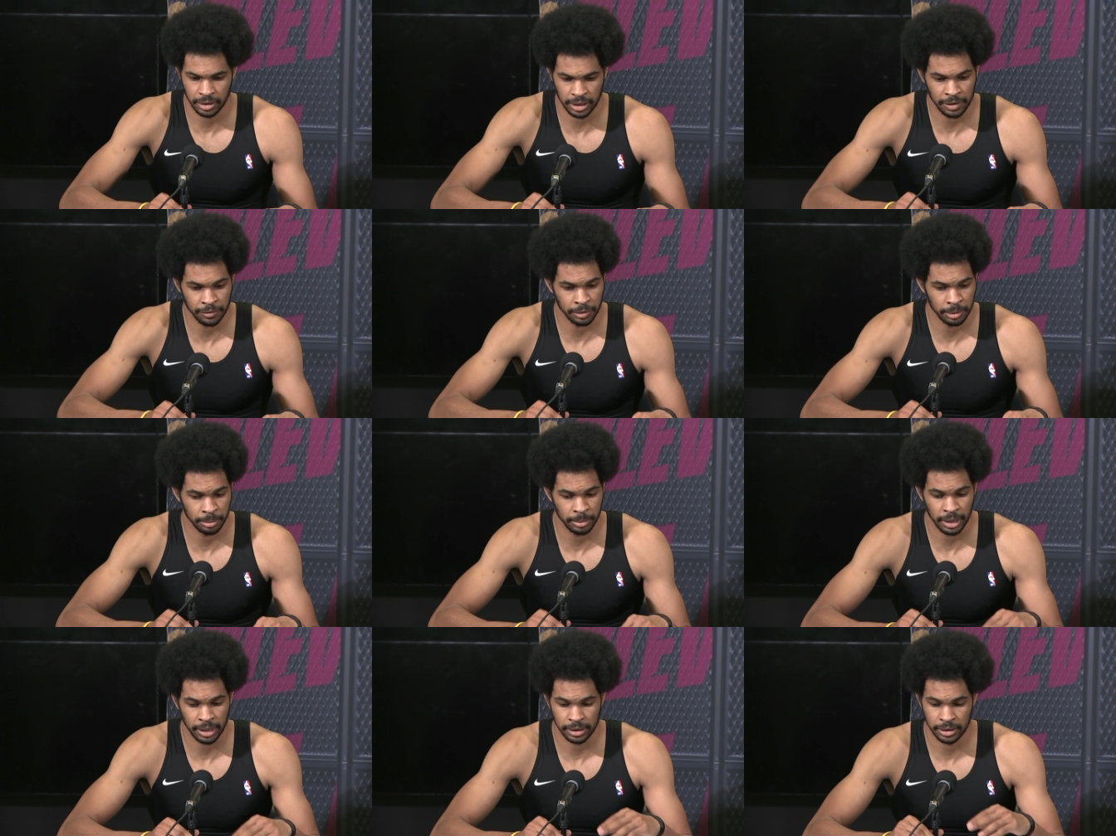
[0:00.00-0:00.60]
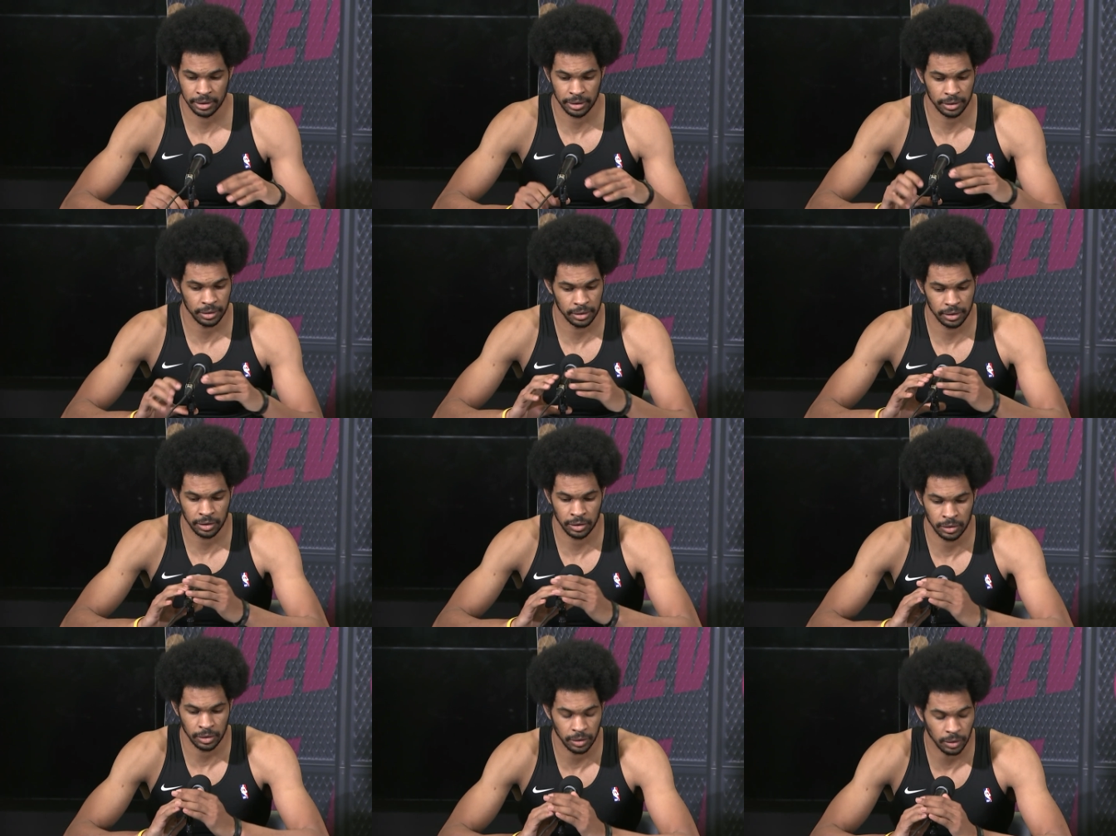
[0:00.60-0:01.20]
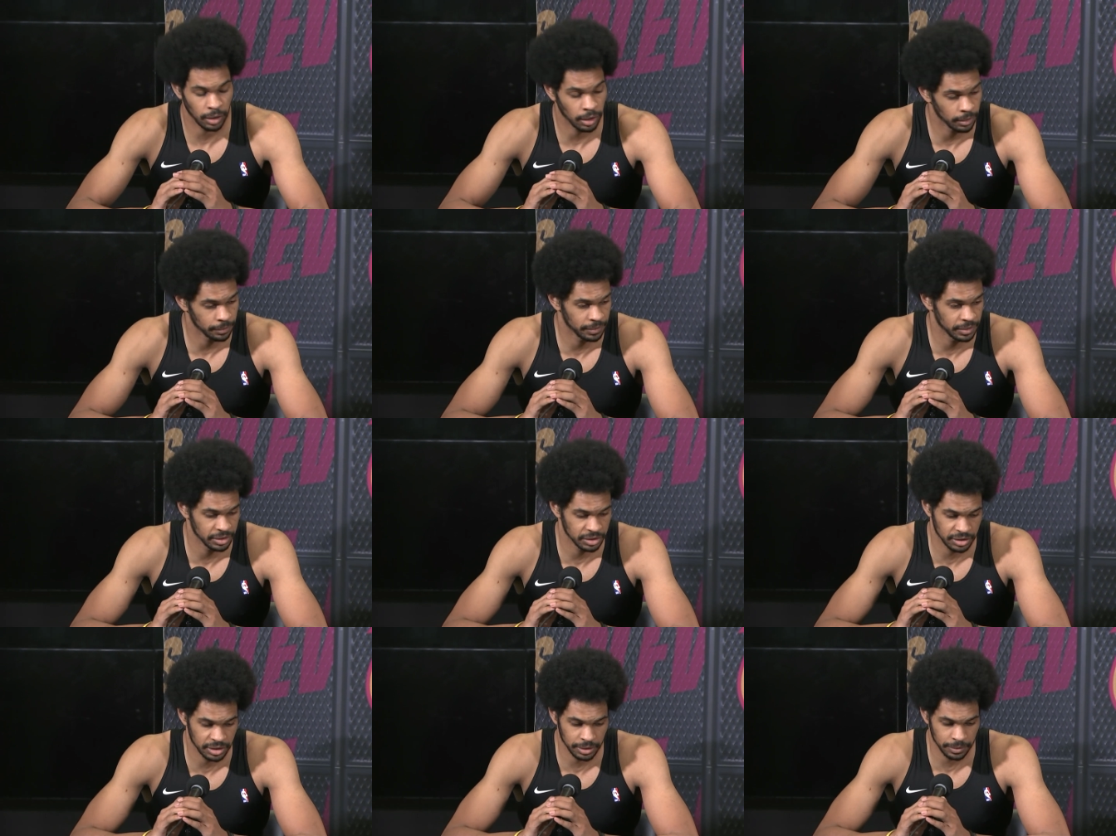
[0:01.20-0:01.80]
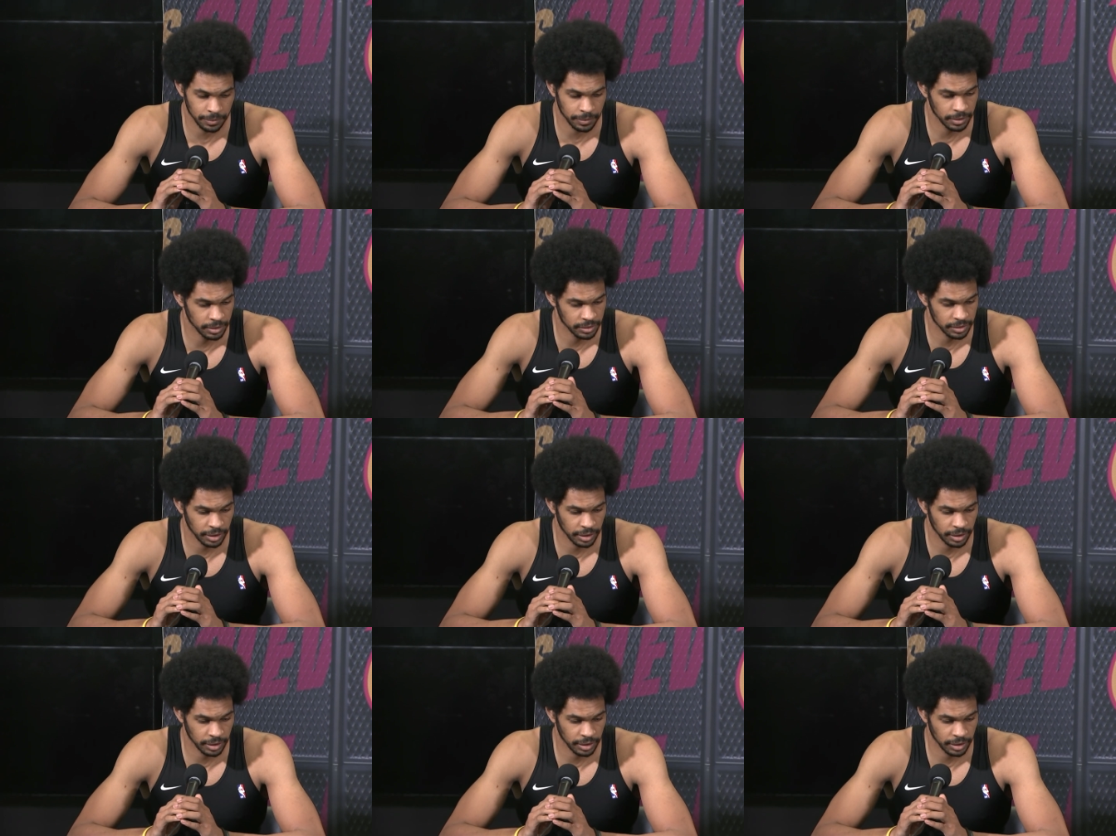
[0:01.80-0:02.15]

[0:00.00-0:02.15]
Everybody, you know, offense, defense,